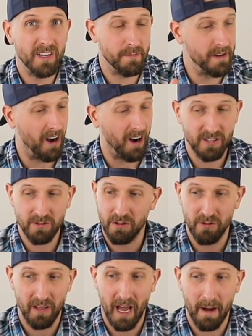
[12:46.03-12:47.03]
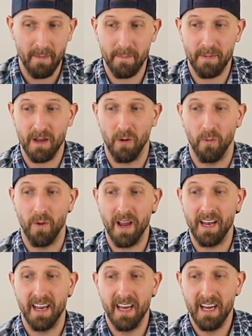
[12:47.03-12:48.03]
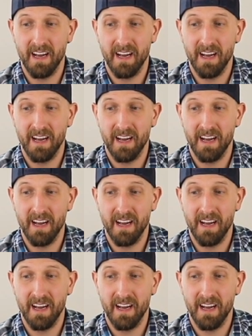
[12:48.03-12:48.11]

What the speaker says: To be honest with you, that might be a win.